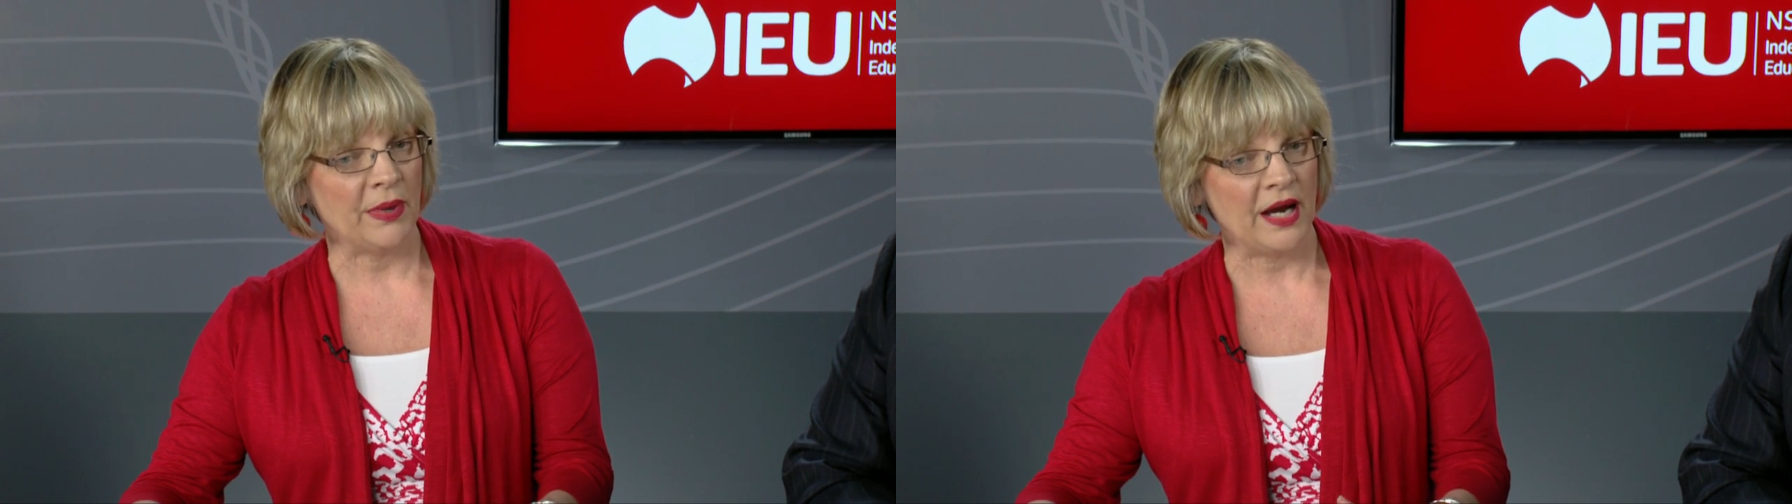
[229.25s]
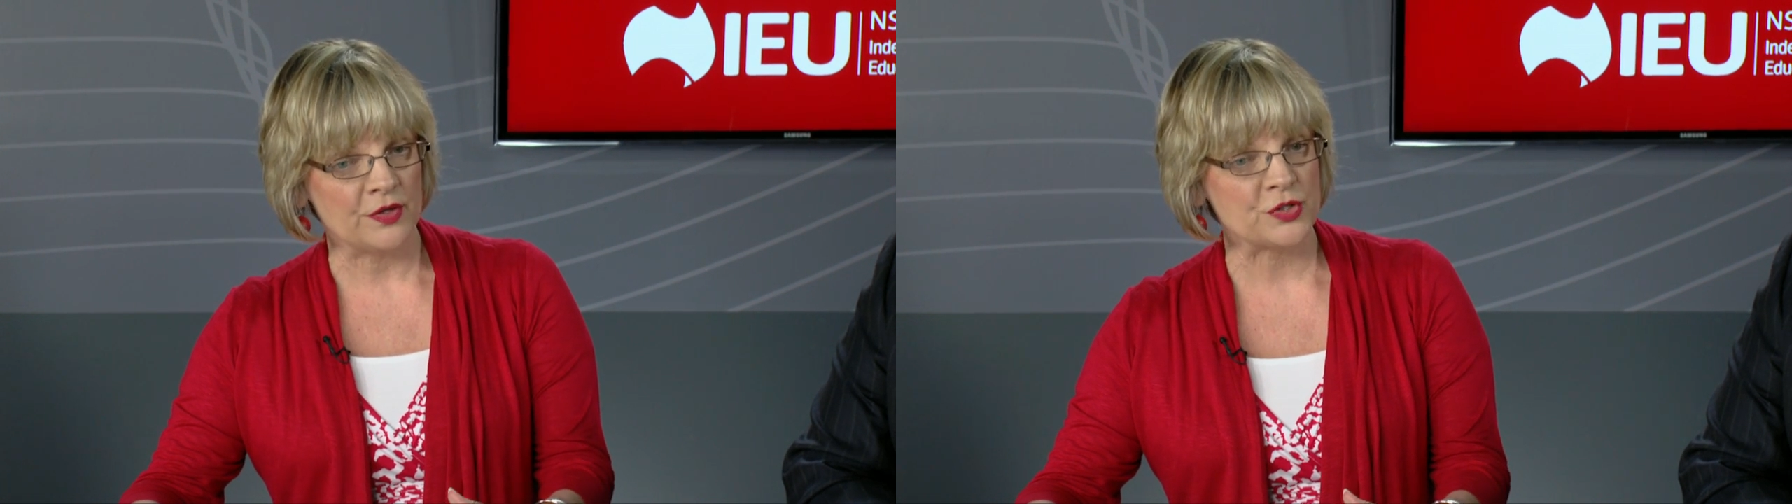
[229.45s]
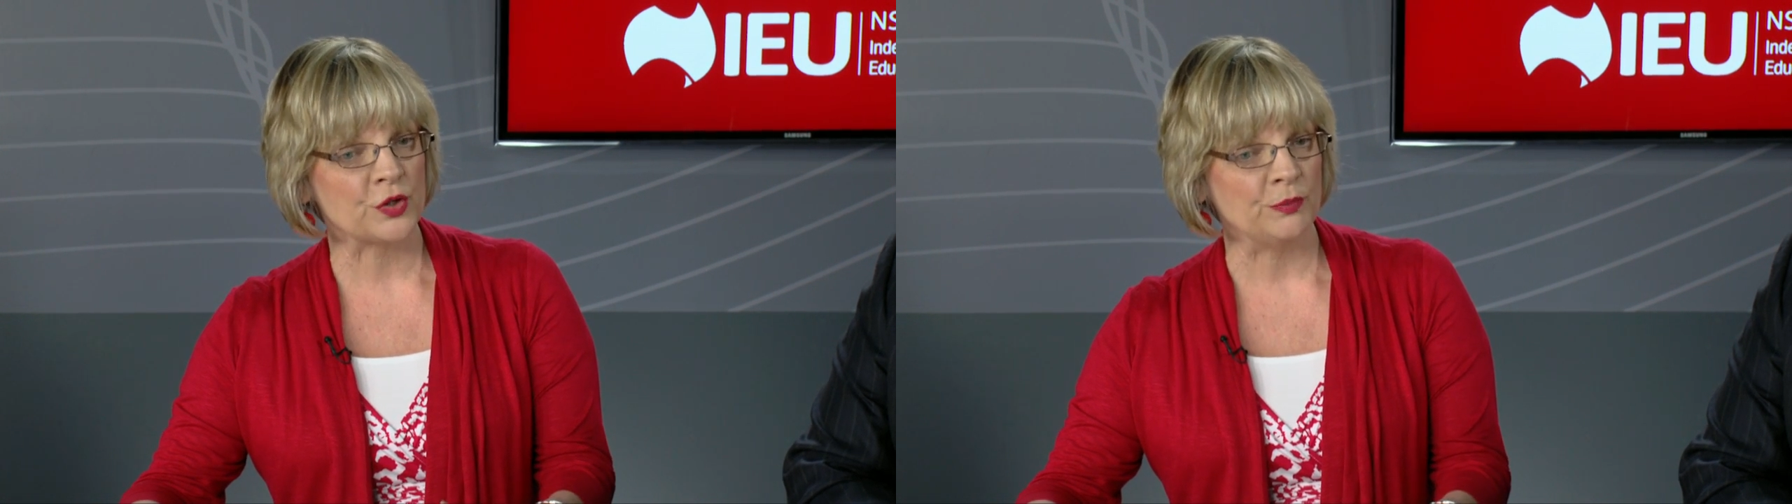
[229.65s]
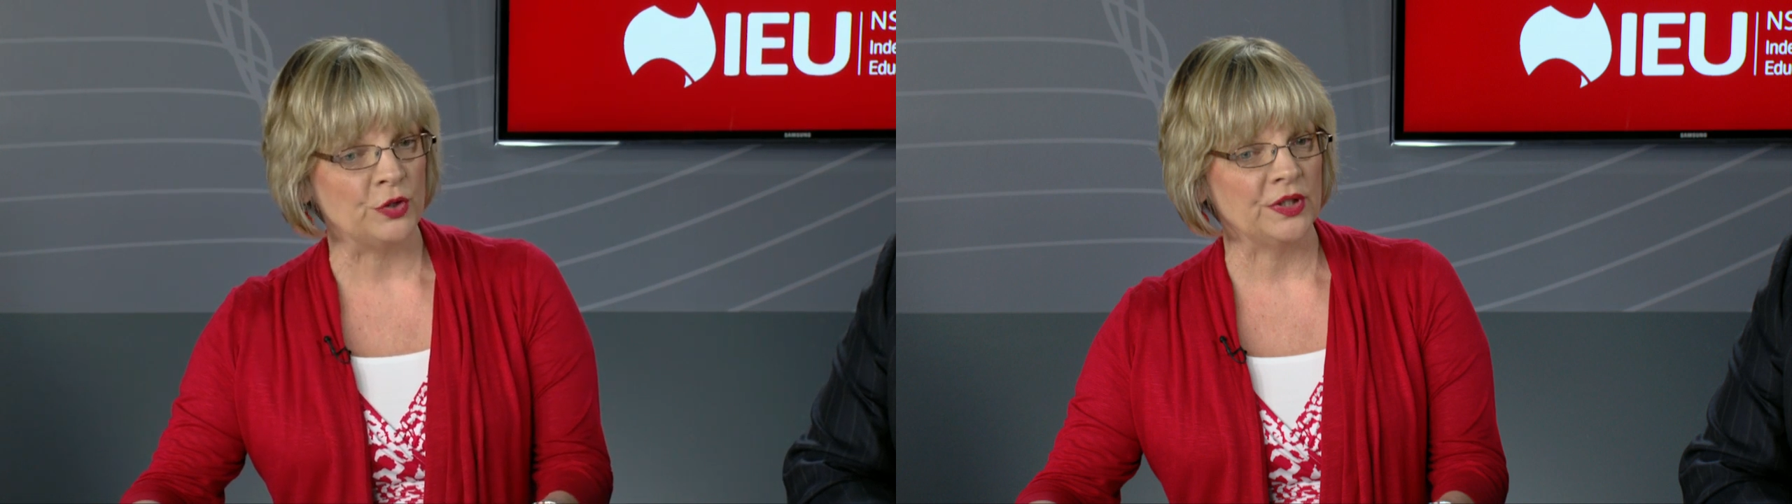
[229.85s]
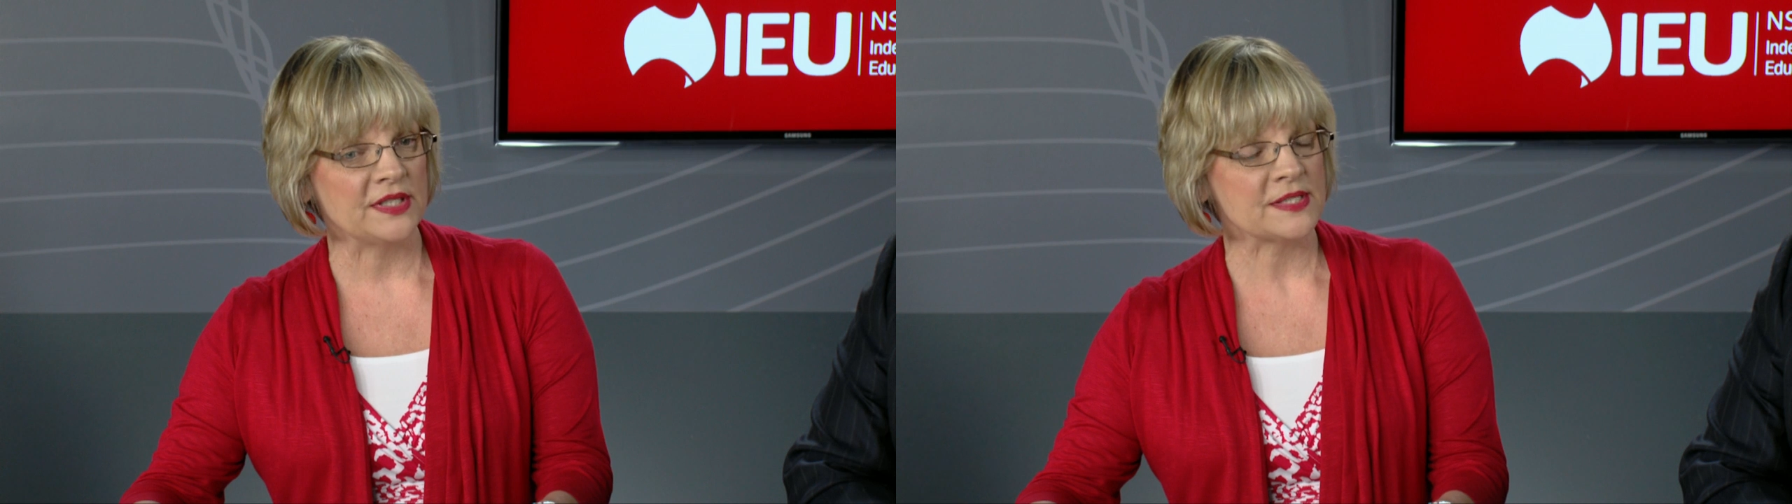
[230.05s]
parish
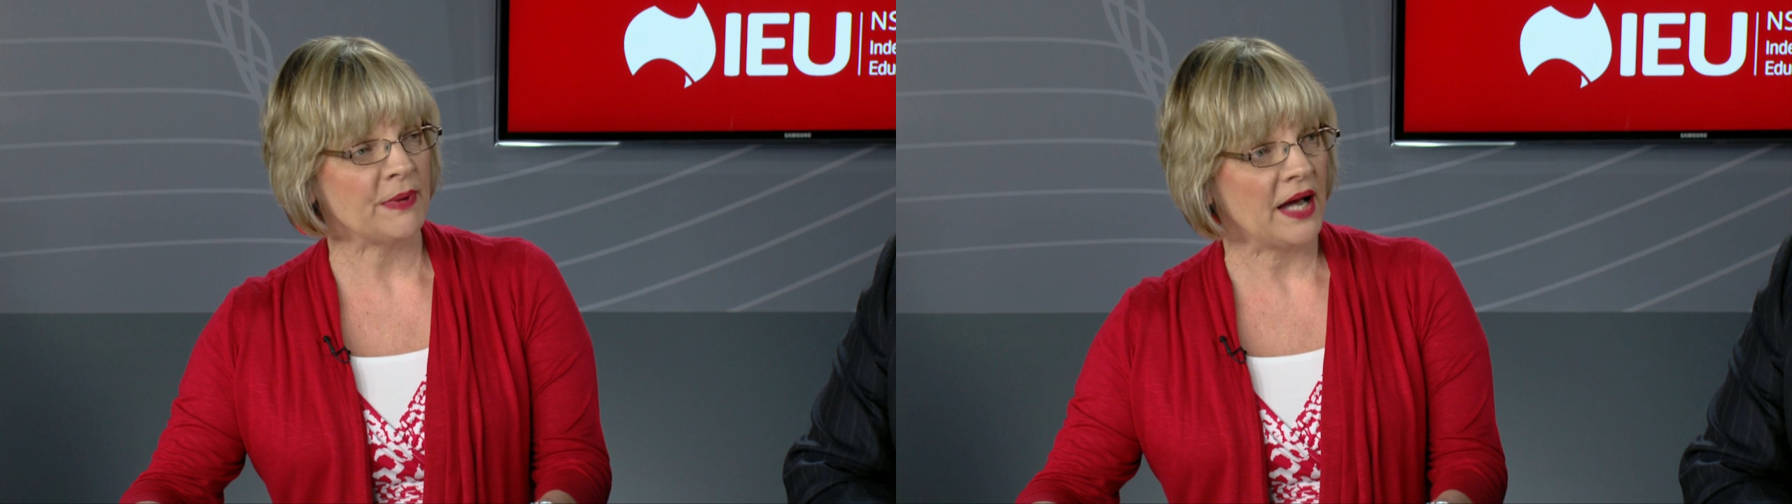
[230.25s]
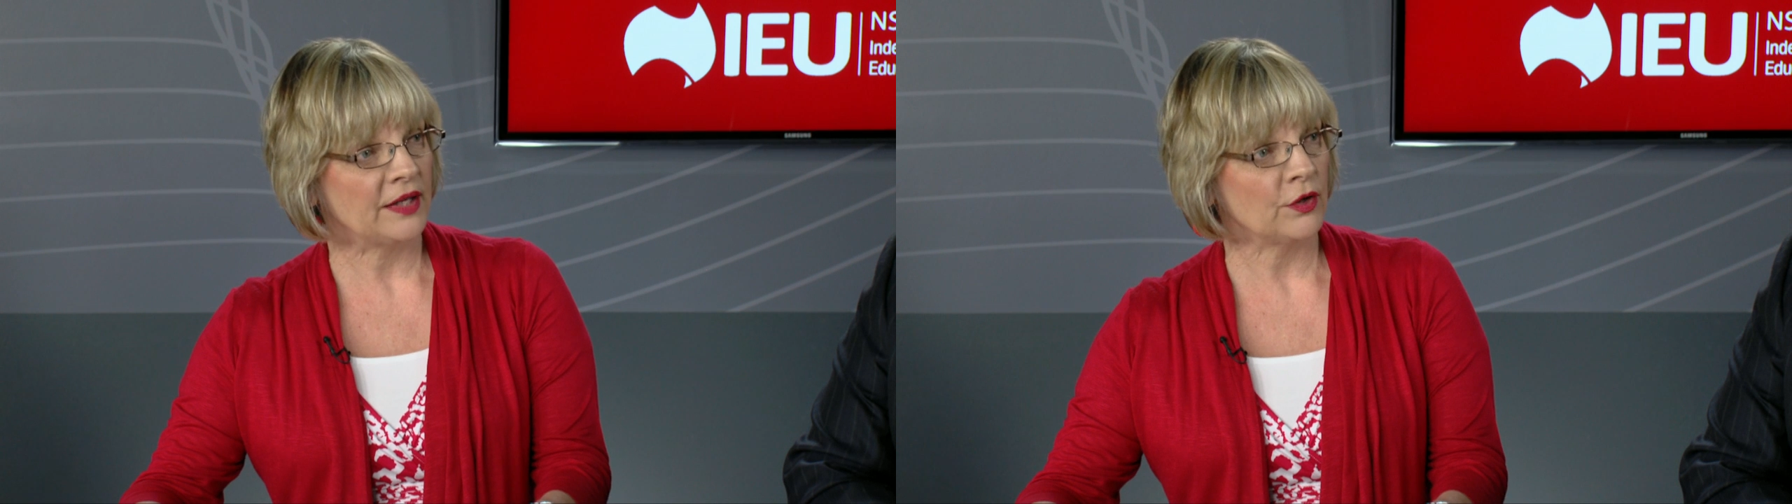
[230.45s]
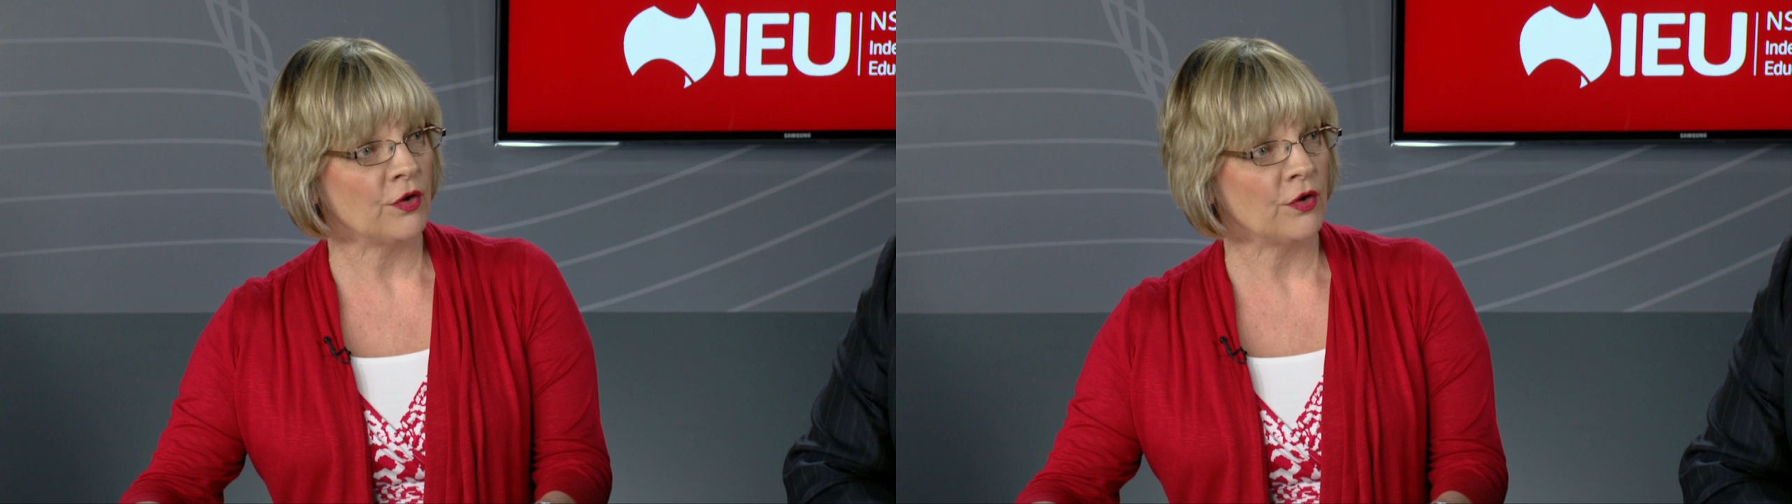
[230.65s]
community is part